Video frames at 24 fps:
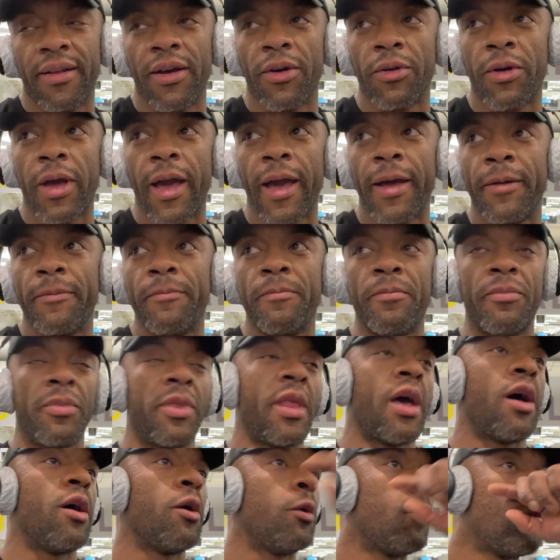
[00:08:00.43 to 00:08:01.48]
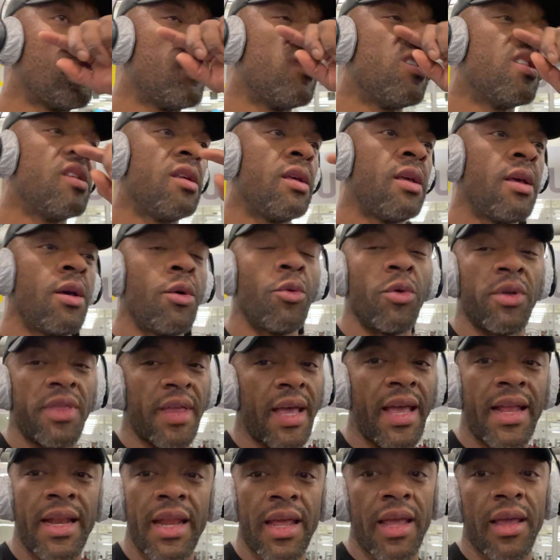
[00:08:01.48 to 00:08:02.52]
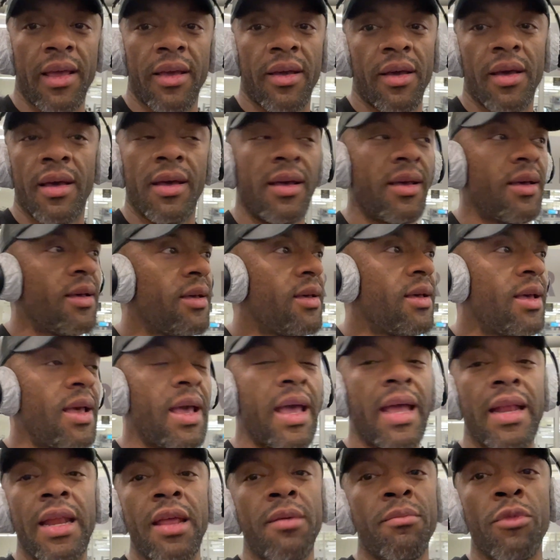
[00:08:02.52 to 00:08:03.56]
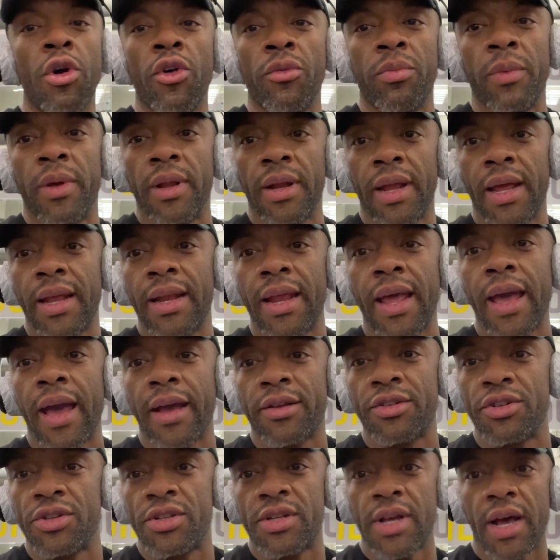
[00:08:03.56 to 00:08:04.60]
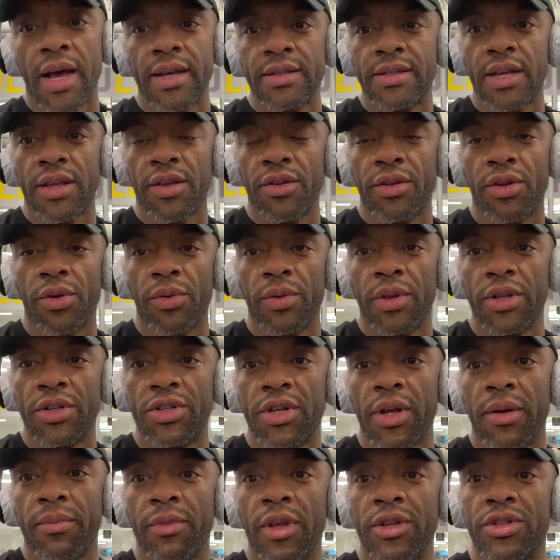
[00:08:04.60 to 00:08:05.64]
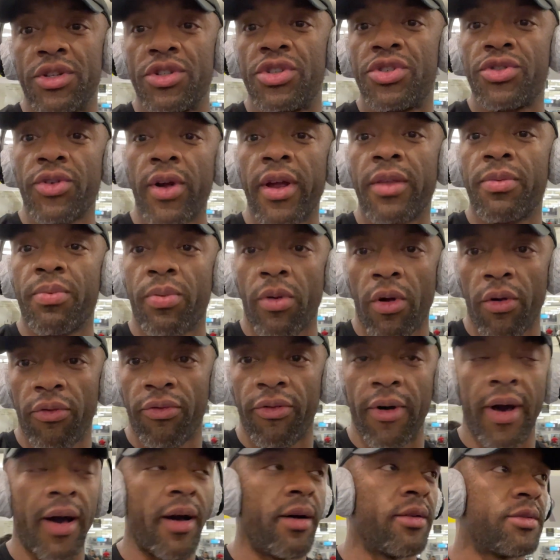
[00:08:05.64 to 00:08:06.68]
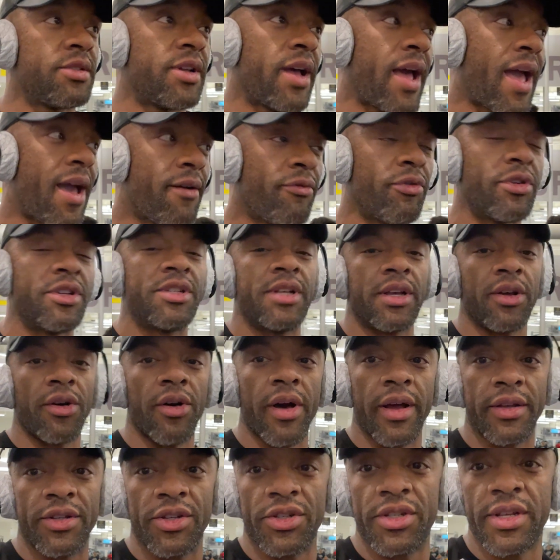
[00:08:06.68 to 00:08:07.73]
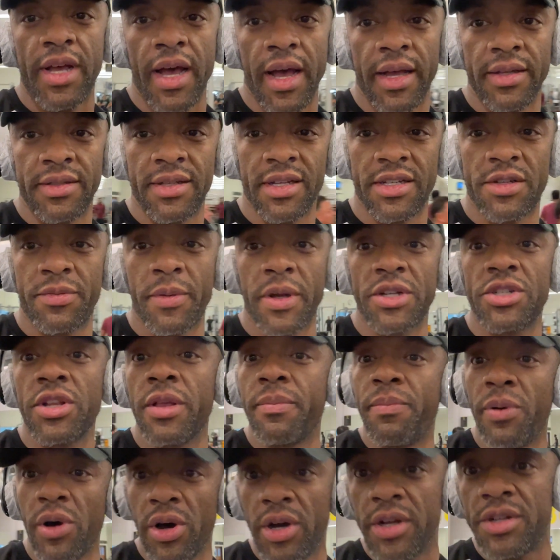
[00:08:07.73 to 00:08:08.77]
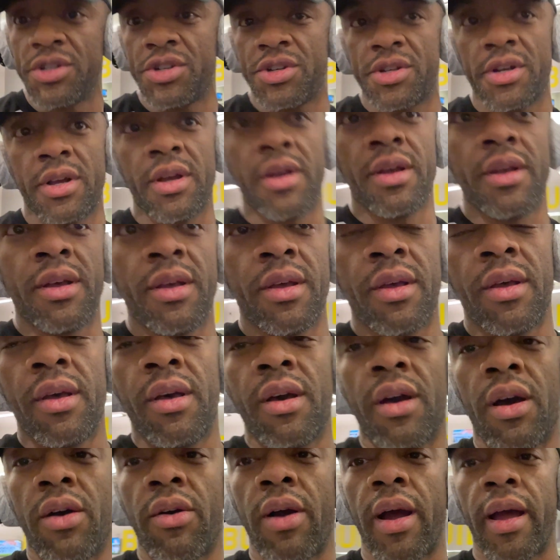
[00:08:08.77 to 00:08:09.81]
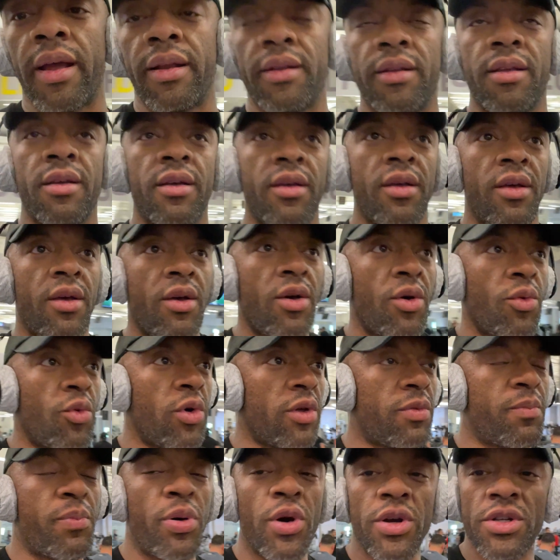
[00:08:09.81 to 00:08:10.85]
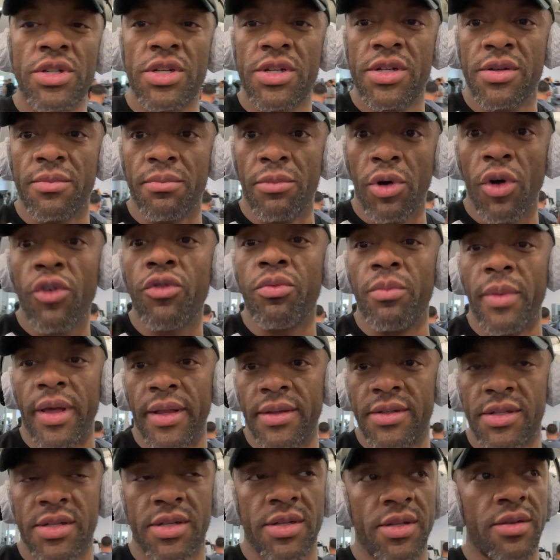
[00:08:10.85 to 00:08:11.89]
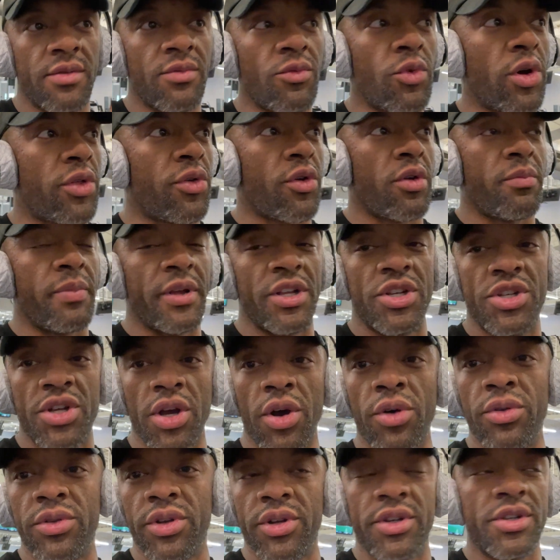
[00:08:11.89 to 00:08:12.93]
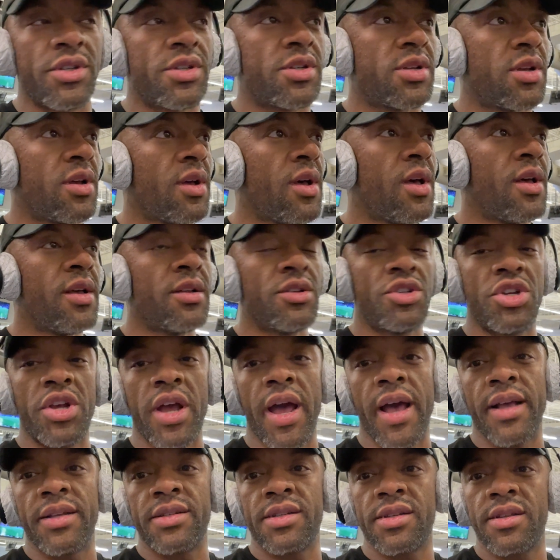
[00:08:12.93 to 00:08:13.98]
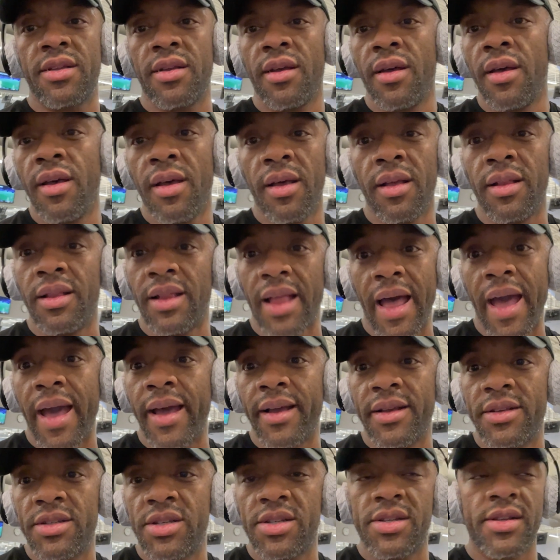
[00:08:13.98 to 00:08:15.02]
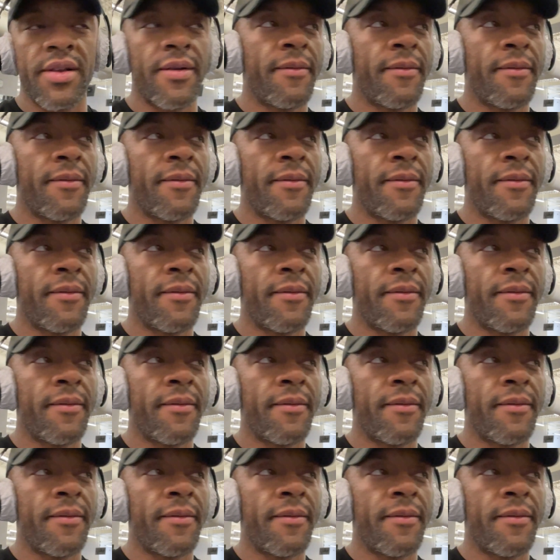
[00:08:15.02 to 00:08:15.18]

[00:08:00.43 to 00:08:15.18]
okay? Now, with any movement, any exercise that you do in the gym, there's a strength profile to every single exercise, especially push, all right? With push movements, whether it be shoulders, chest, legs,